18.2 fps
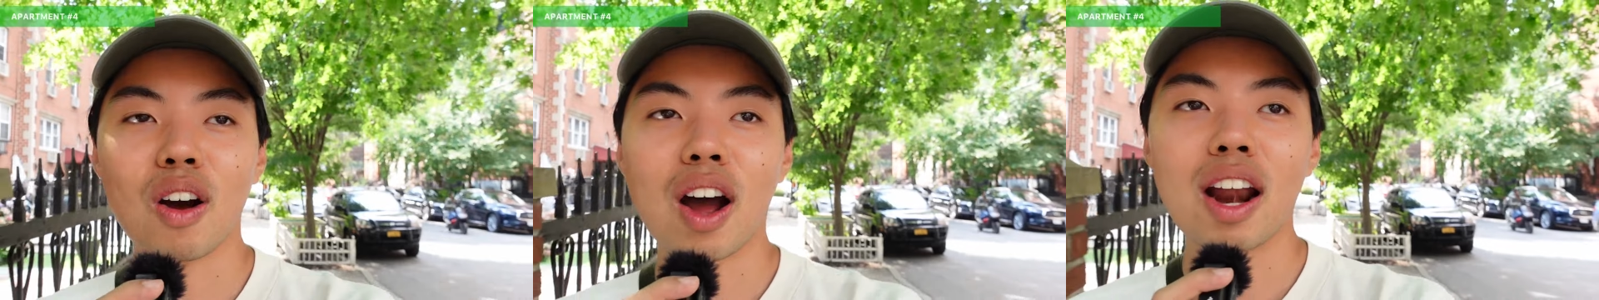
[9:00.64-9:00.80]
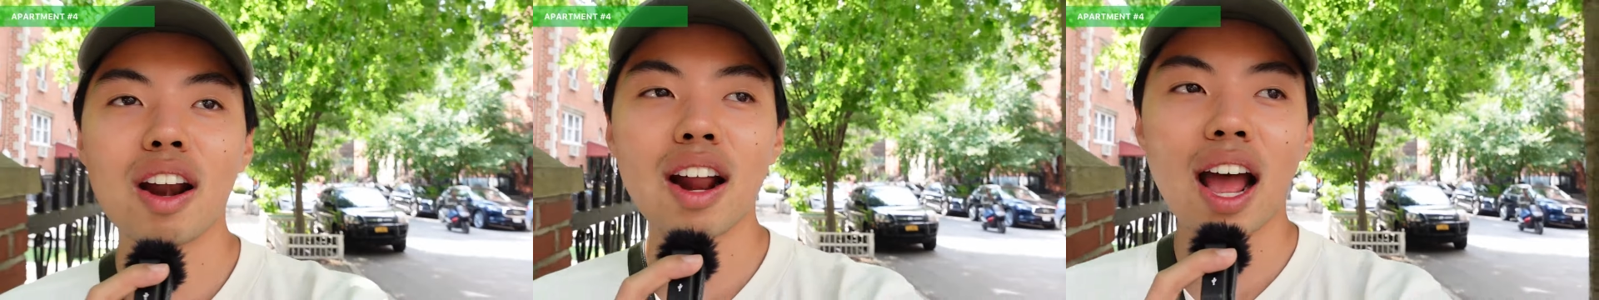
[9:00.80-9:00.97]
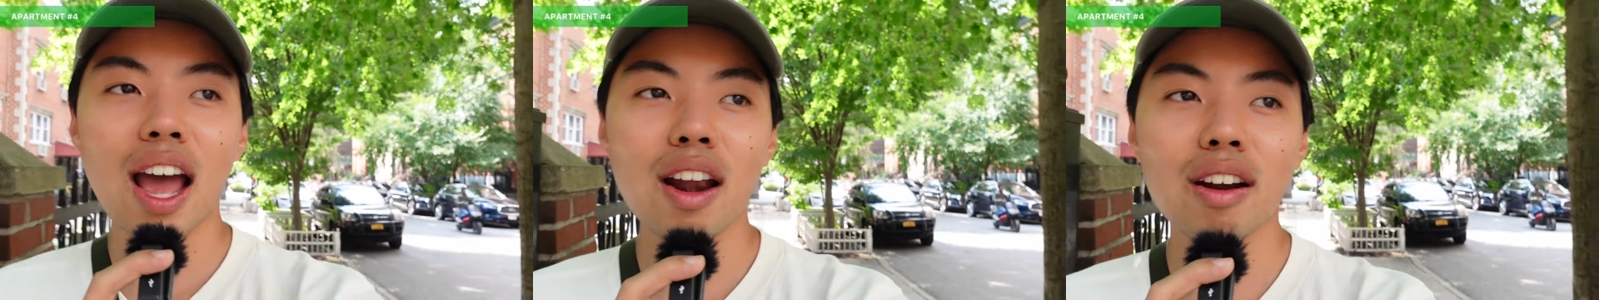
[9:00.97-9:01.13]

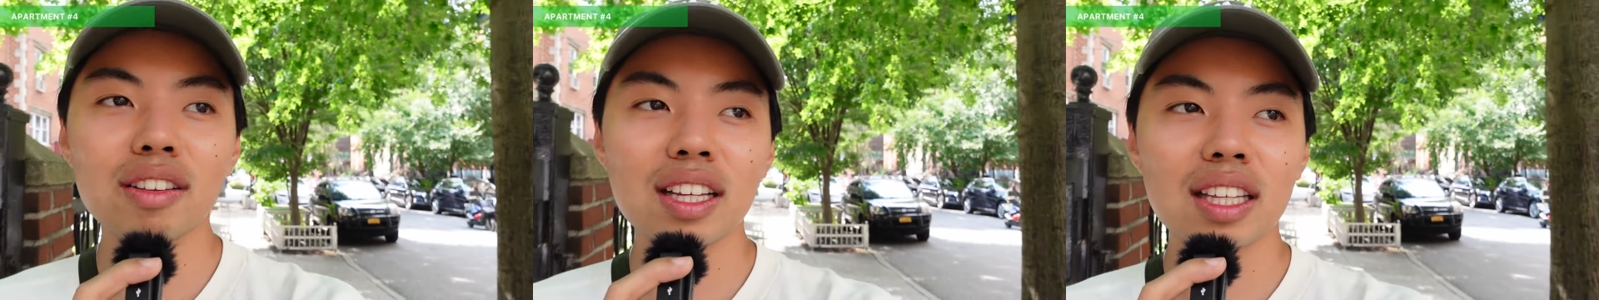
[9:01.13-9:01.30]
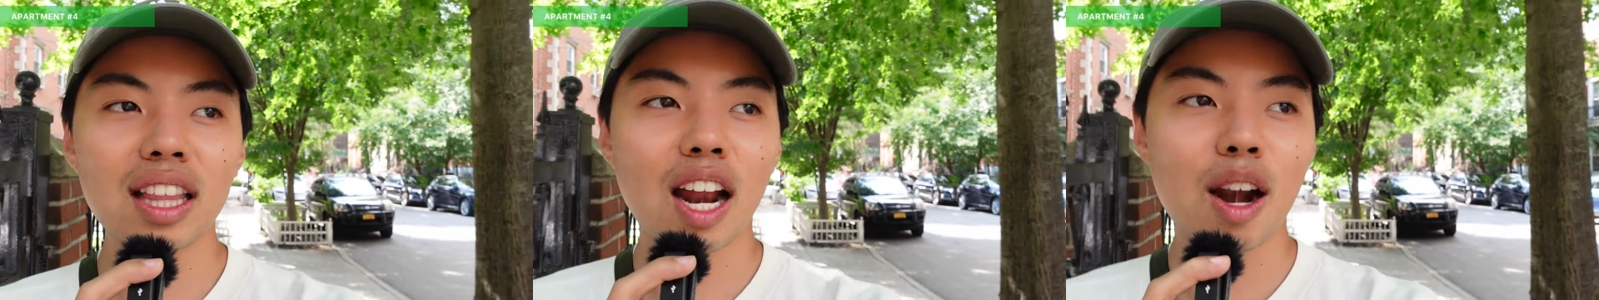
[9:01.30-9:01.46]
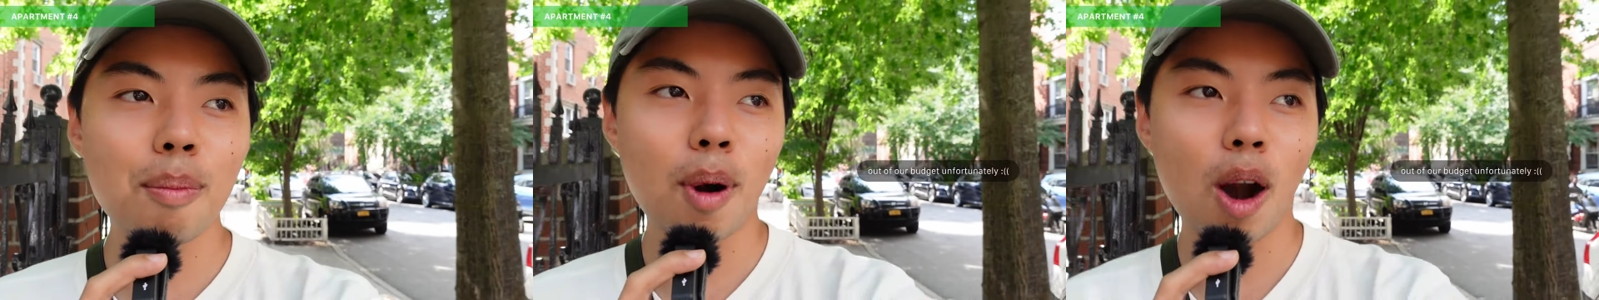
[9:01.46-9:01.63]
I don't think
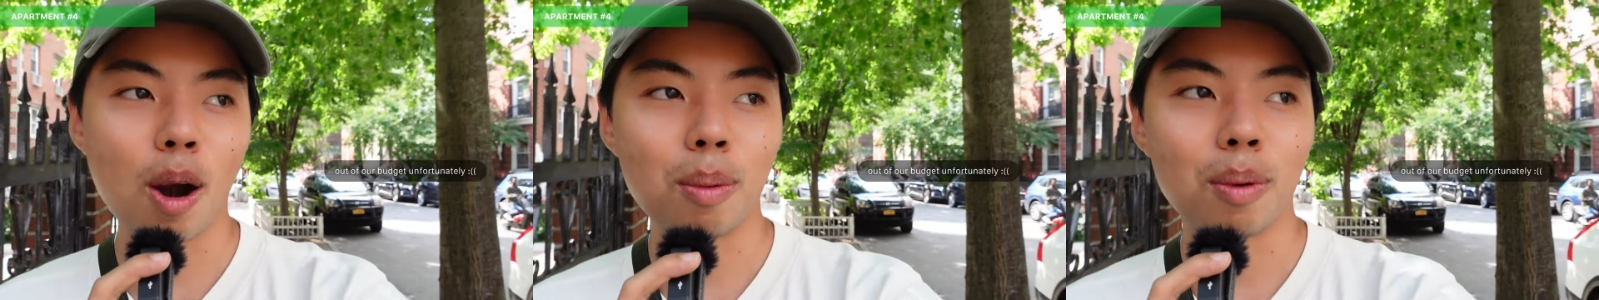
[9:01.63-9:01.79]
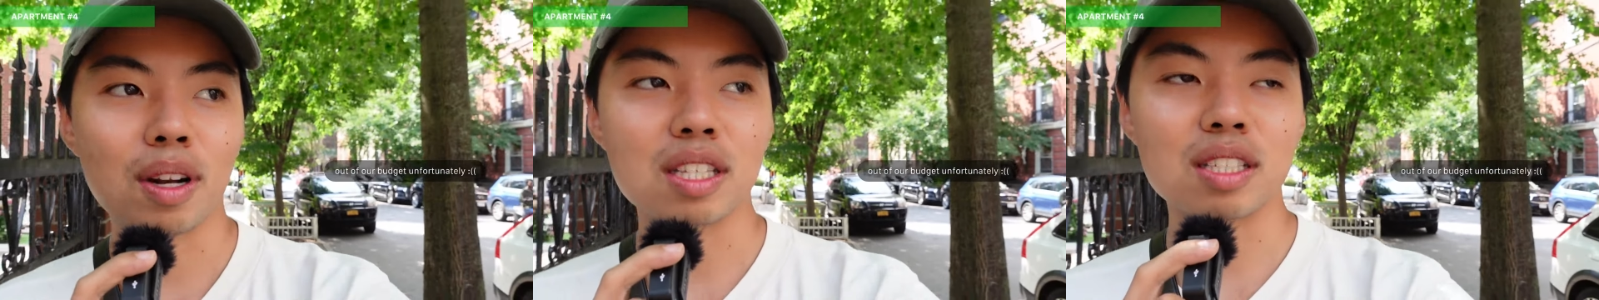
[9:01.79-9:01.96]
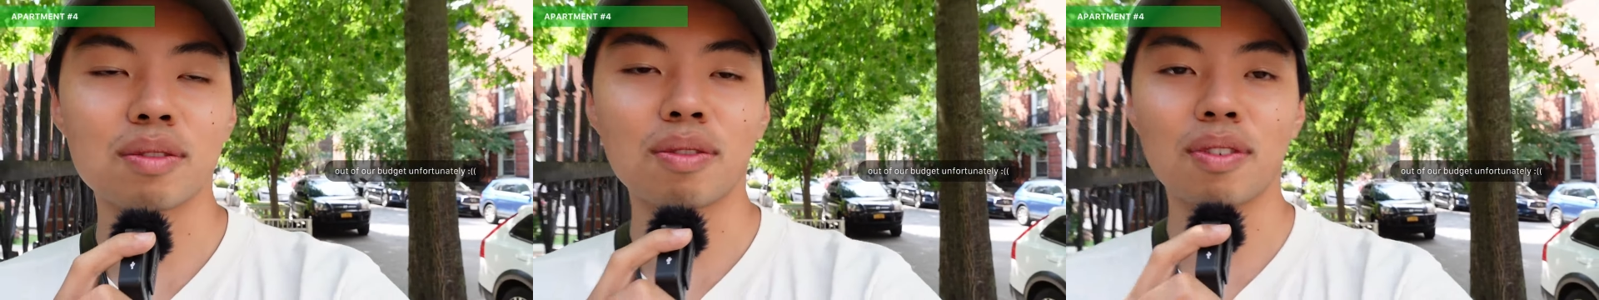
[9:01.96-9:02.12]
that apartment
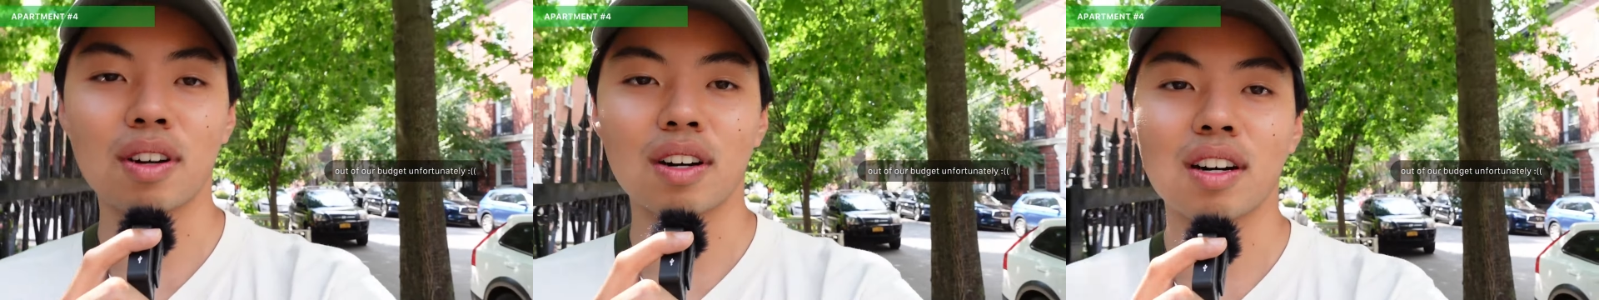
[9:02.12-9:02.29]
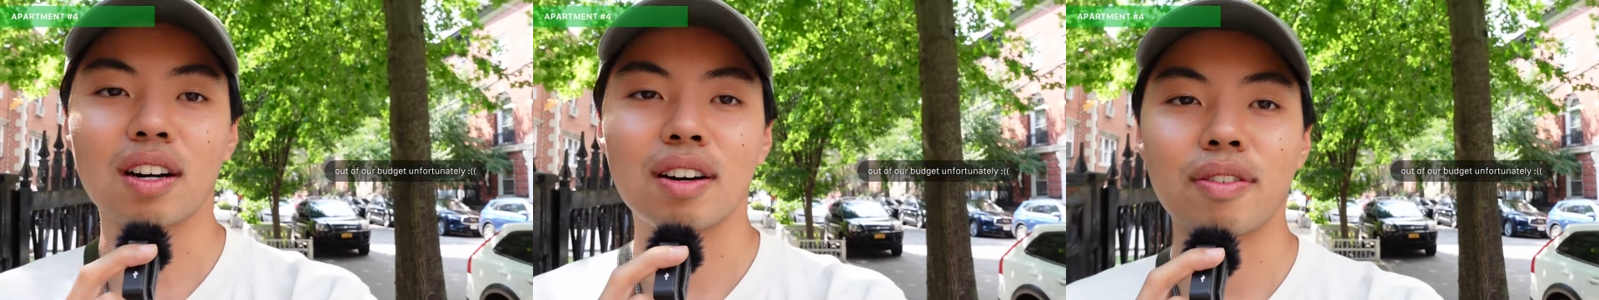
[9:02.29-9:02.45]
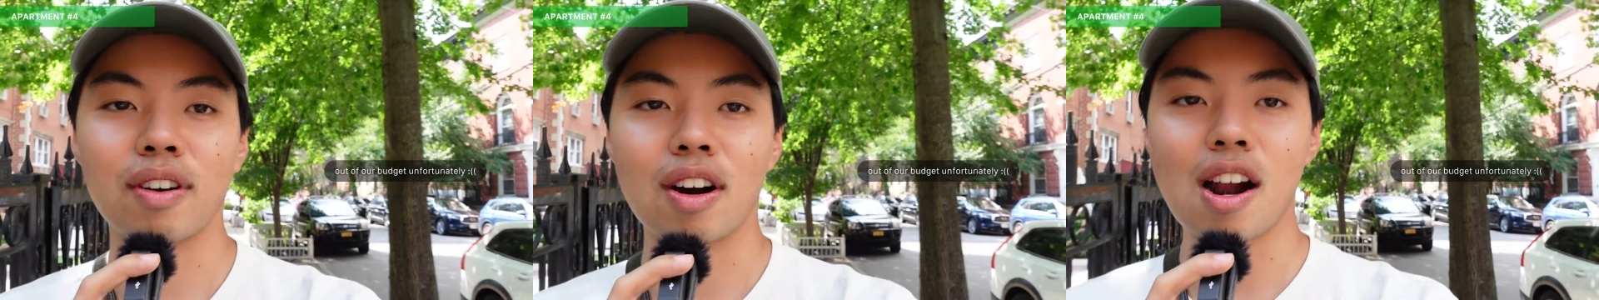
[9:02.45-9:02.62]
is
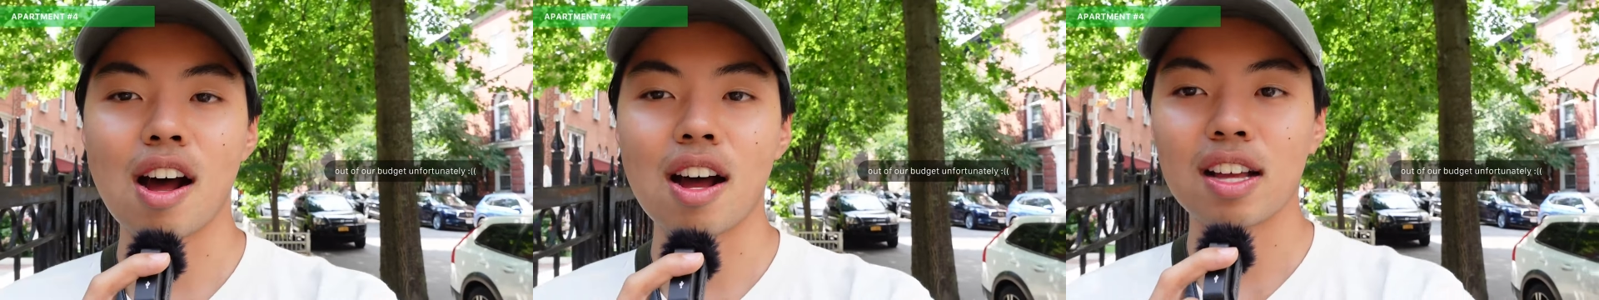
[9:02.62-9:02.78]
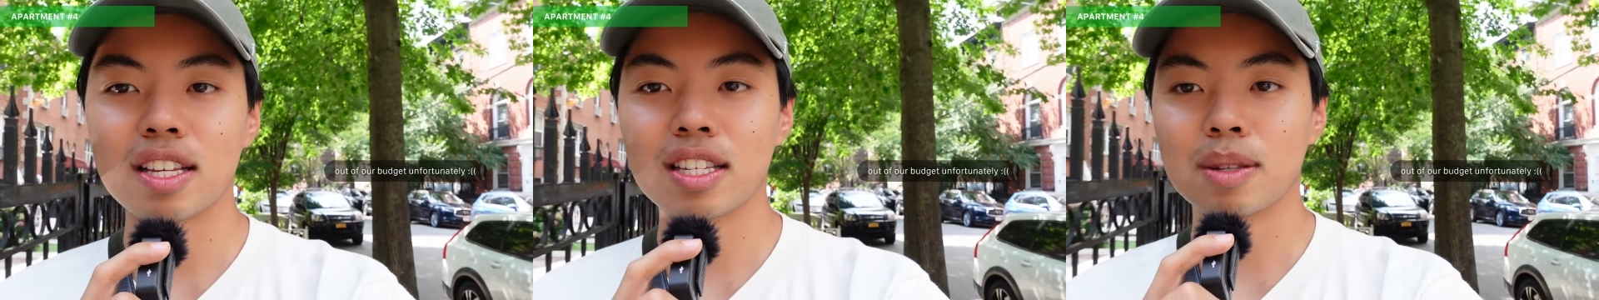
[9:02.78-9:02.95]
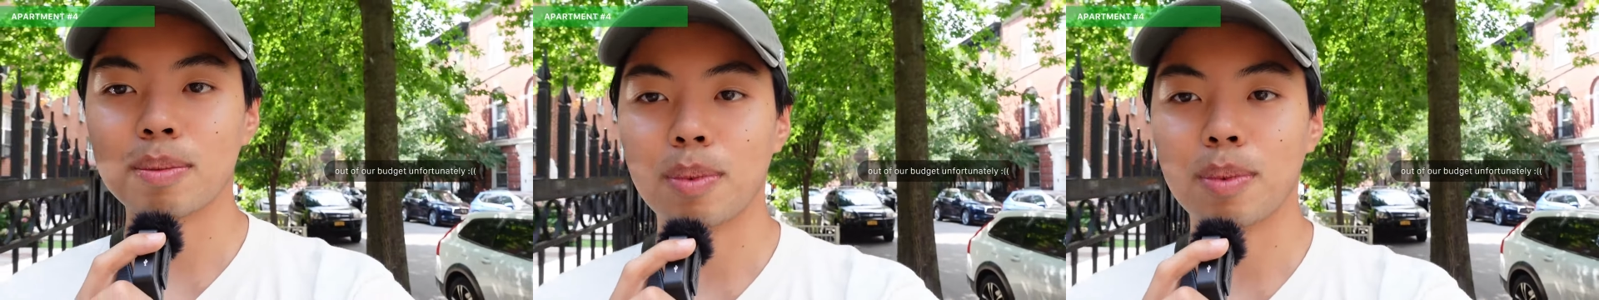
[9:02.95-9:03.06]
for us,